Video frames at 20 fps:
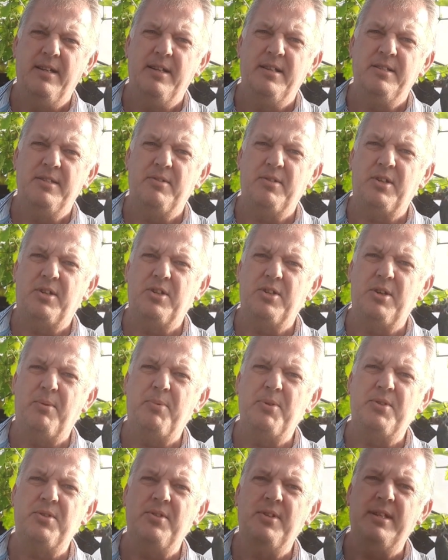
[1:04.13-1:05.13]
So it's a good
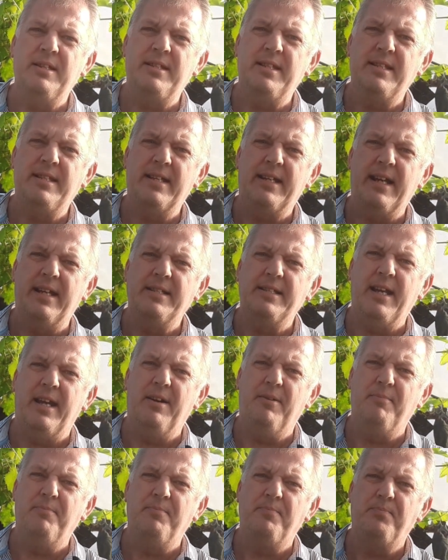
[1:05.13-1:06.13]
opportunity to get
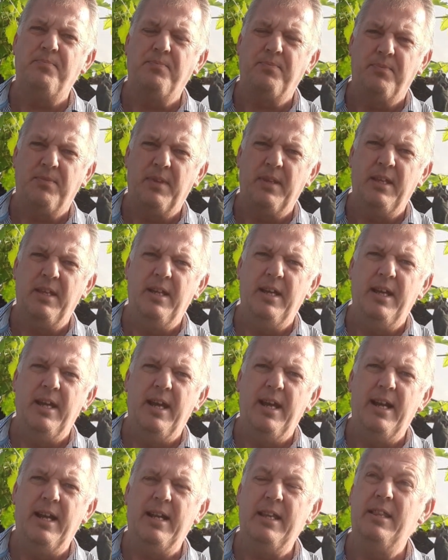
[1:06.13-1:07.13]
down
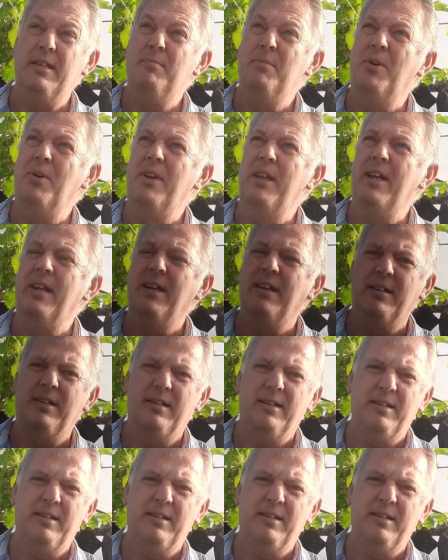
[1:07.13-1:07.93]
early in the morning.